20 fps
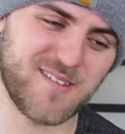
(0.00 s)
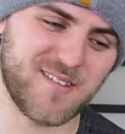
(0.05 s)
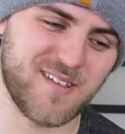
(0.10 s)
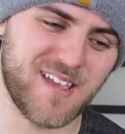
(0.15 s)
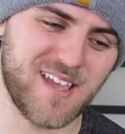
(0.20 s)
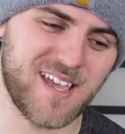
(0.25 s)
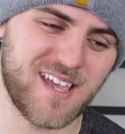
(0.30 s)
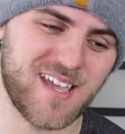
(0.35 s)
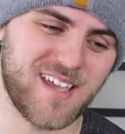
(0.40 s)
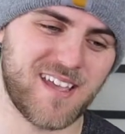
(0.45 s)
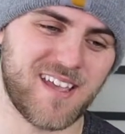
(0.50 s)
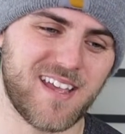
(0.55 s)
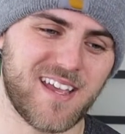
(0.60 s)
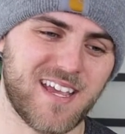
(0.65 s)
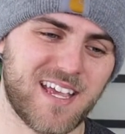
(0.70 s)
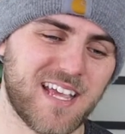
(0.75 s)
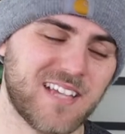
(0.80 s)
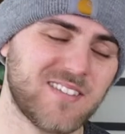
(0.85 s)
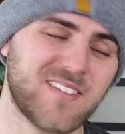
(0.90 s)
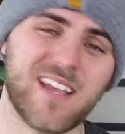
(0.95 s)

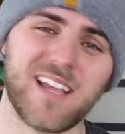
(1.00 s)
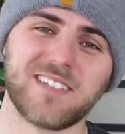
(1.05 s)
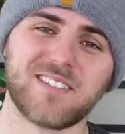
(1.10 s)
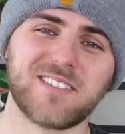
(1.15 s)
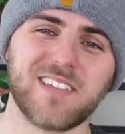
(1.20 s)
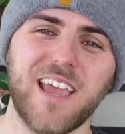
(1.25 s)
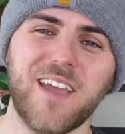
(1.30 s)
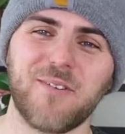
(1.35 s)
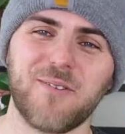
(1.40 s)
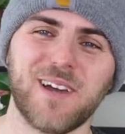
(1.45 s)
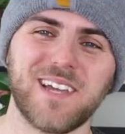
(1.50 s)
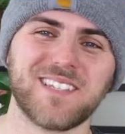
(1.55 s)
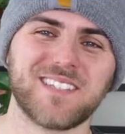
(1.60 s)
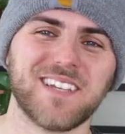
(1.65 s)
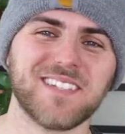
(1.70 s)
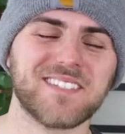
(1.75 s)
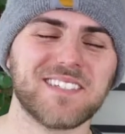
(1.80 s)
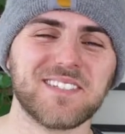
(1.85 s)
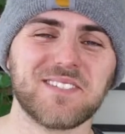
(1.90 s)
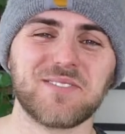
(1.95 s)
I guess that segues
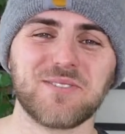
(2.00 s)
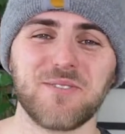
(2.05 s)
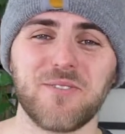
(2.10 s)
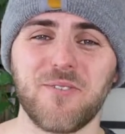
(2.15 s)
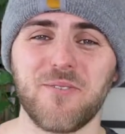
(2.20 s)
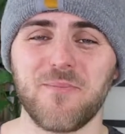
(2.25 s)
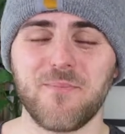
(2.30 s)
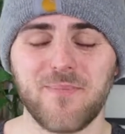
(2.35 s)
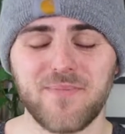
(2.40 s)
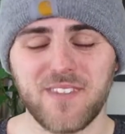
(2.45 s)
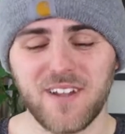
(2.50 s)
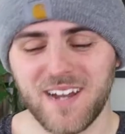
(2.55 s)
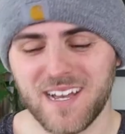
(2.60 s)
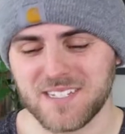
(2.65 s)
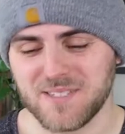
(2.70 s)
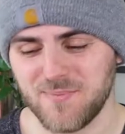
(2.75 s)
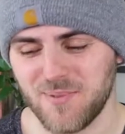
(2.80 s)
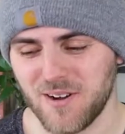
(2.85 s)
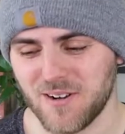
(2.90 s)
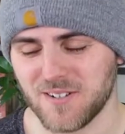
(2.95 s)
us into the
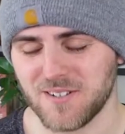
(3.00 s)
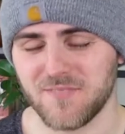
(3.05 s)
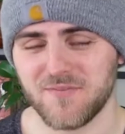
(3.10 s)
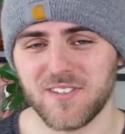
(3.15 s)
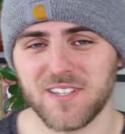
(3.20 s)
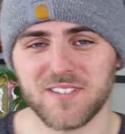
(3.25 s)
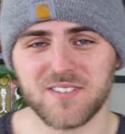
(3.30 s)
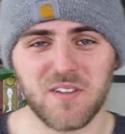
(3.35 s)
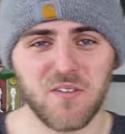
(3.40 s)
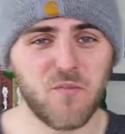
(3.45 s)
next part of this,